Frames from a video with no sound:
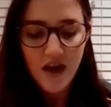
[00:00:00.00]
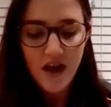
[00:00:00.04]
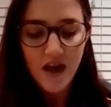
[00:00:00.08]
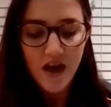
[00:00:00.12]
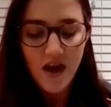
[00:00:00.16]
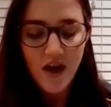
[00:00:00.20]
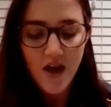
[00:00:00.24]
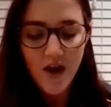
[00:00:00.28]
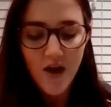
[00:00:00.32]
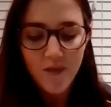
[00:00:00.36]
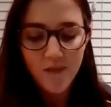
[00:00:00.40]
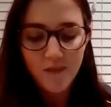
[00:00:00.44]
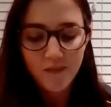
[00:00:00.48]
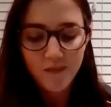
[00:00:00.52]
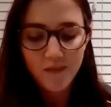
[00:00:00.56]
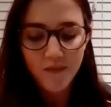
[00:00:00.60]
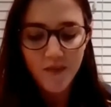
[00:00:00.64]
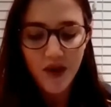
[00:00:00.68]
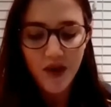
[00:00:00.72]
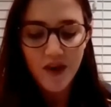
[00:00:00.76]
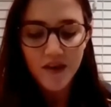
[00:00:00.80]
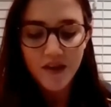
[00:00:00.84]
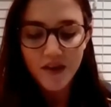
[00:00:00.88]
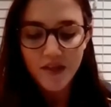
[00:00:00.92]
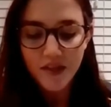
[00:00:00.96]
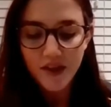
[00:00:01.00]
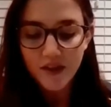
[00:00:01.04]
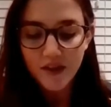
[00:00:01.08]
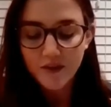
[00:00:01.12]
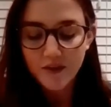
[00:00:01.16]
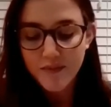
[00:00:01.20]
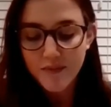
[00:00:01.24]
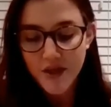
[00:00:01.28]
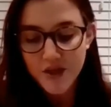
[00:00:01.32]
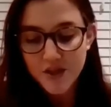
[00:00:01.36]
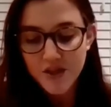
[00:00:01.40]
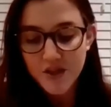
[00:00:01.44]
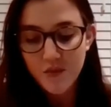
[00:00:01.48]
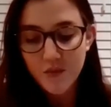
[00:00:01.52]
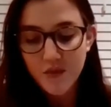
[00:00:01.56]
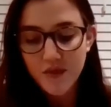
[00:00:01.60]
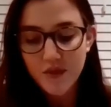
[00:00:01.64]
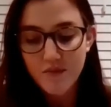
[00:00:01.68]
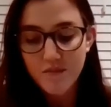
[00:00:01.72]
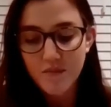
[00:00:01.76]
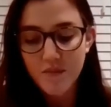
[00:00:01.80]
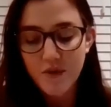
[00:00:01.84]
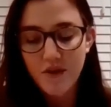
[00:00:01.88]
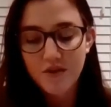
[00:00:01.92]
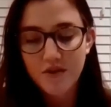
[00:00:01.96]
And I think especially
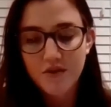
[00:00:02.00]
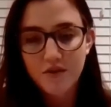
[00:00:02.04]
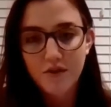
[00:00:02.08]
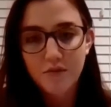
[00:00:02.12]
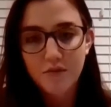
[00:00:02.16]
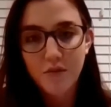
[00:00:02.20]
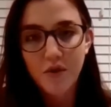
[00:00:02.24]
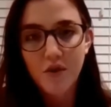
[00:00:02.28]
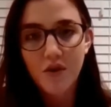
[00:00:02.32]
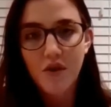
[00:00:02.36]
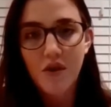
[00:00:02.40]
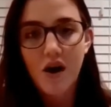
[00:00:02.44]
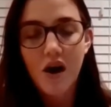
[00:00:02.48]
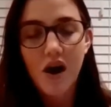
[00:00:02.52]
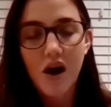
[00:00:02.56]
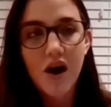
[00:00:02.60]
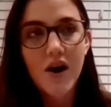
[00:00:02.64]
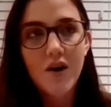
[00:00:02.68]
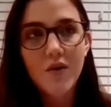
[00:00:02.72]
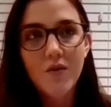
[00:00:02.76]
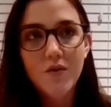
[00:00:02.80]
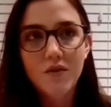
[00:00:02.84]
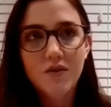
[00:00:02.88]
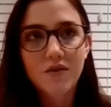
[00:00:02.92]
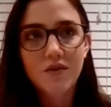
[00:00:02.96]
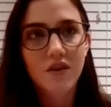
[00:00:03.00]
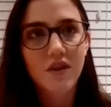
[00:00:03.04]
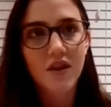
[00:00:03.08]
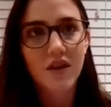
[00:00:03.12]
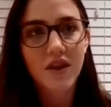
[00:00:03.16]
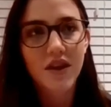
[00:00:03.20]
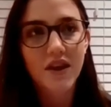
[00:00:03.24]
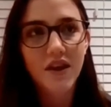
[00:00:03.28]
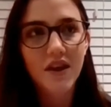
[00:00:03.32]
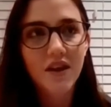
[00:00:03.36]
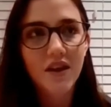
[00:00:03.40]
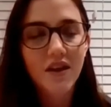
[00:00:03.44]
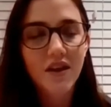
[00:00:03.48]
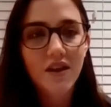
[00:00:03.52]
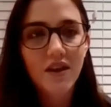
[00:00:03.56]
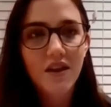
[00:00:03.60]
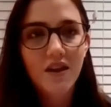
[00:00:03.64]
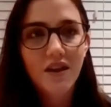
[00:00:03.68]
within motorsport, I was like,